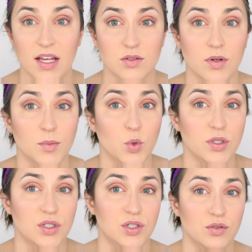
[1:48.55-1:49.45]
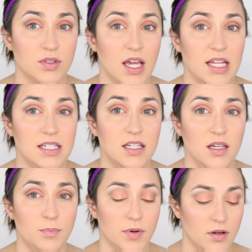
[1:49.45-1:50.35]
That's why I'm going to choose a
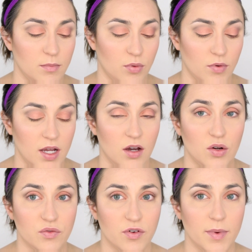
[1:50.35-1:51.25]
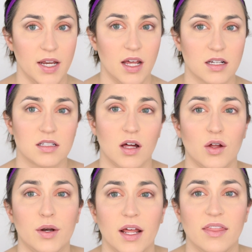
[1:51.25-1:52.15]
deep brown for my next
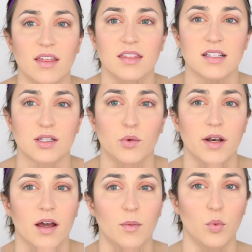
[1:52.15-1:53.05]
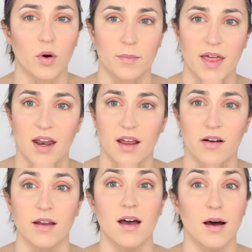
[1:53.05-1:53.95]
color, and I think that's going to help warm that
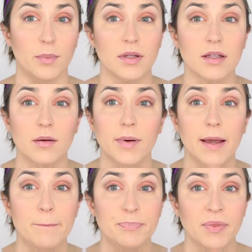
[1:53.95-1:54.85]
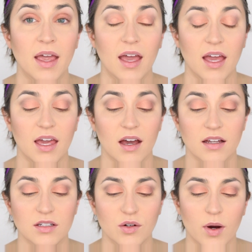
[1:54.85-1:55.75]
area up a little bit.
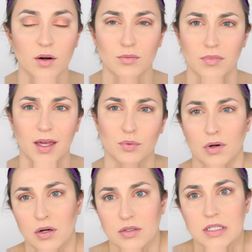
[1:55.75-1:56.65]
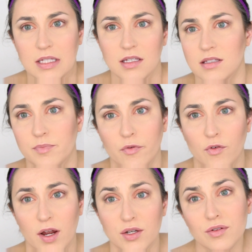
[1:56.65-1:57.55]
And, you know, I don't like rehearse these
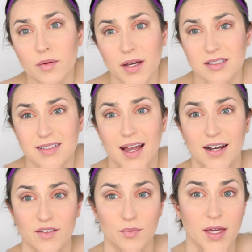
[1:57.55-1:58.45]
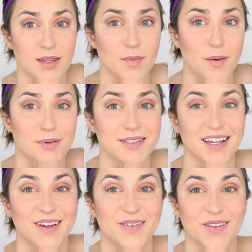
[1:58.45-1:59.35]
before I do them, I just kind of make them up as
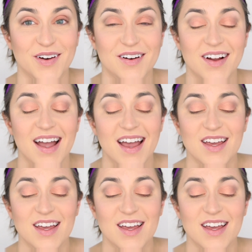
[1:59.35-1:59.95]
I go along.